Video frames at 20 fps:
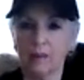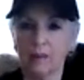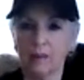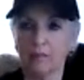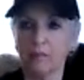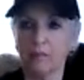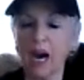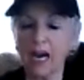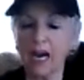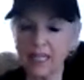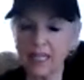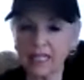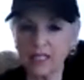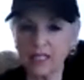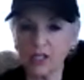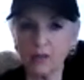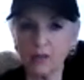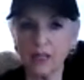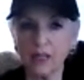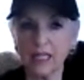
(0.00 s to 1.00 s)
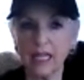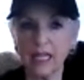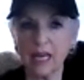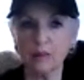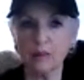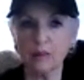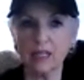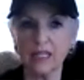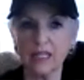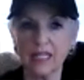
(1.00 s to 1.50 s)
body to it, I
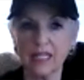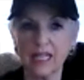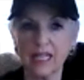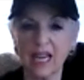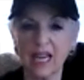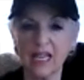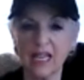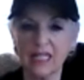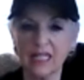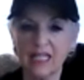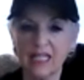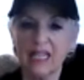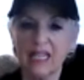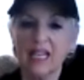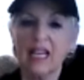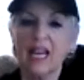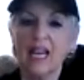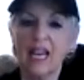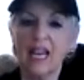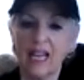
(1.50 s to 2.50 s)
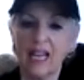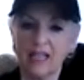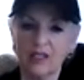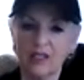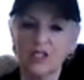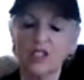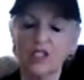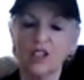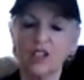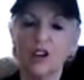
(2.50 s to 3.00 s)
would say. And
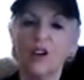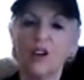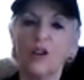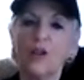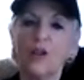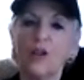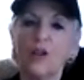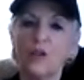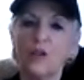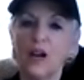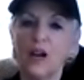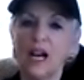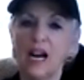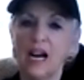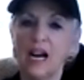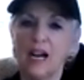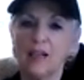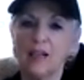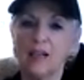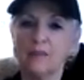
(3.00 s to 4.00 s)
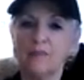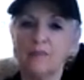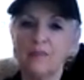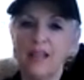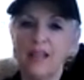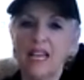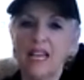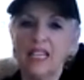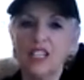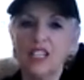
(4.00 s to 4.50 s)
so
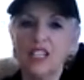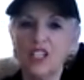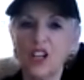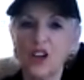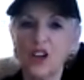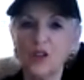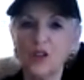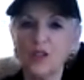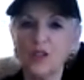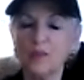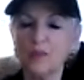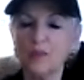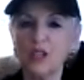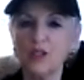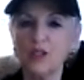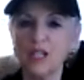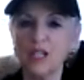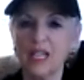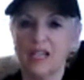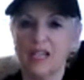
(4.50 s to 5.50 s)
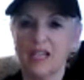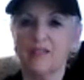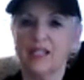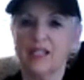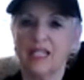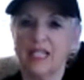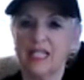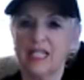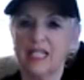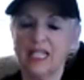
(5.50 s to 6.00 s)
the beauty of
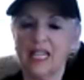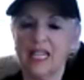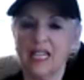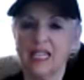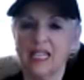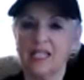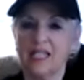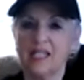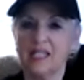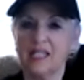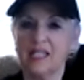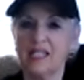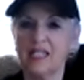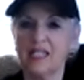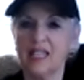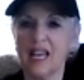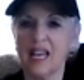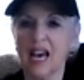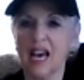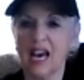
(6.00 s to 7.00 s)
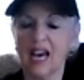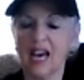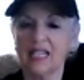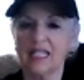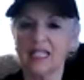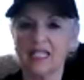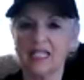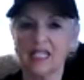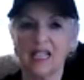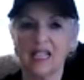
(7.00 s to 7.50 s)
it is
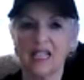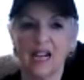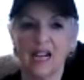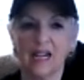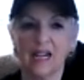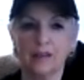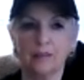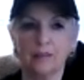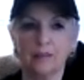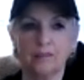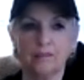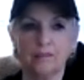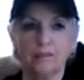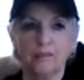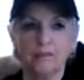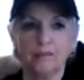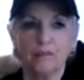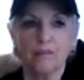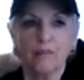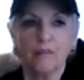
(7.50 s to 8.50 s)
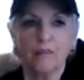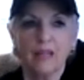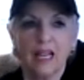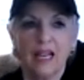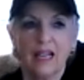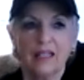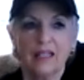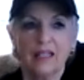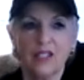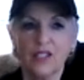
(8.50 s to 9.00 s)
that
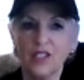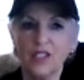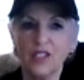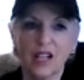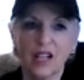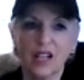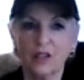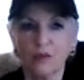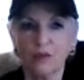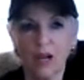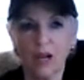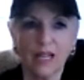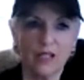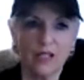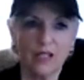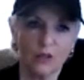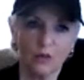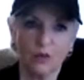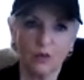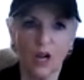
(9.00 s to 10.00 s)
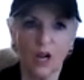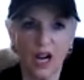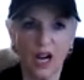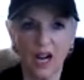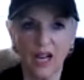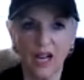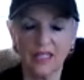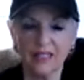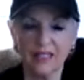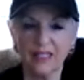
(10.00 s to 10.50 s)
there's not a right or
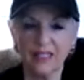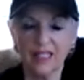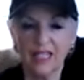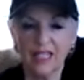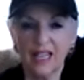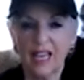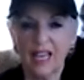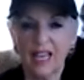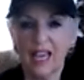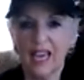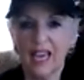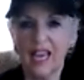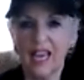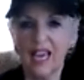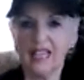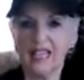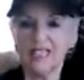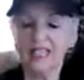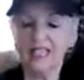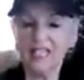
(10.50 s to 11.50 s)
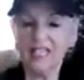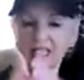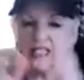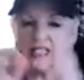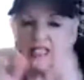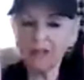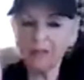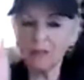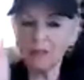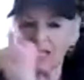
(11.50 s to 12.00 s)
wrong. And in
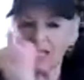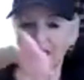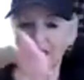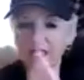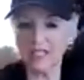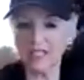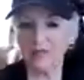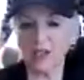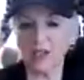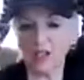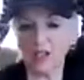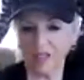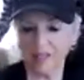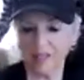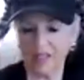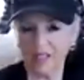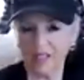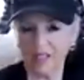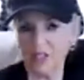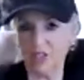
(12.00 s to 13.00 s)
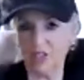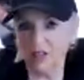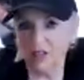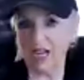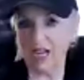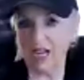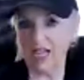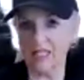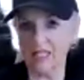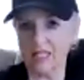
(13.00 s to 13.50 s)
the mix of all of this, you
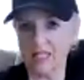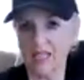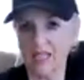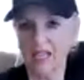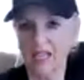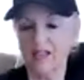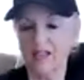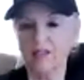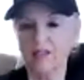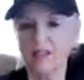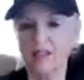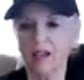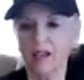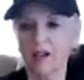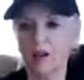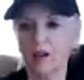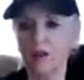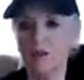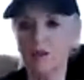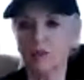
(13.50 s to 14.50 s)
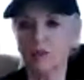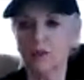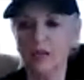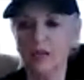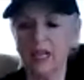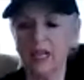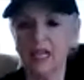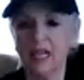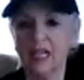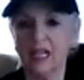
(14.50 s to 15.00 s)
guys, the
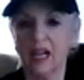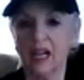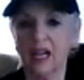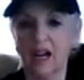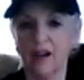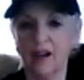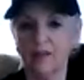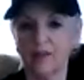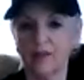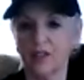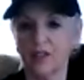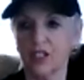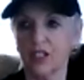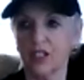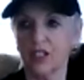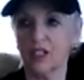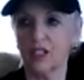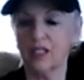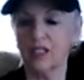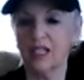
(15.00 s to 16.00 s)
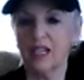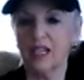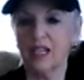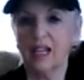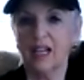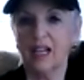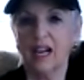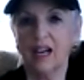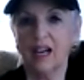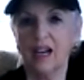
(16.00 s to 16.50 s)
recover,
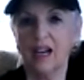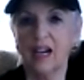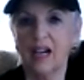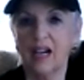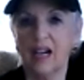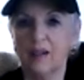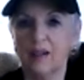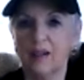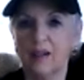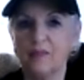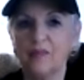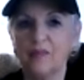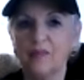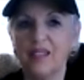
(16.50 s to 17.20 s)
I've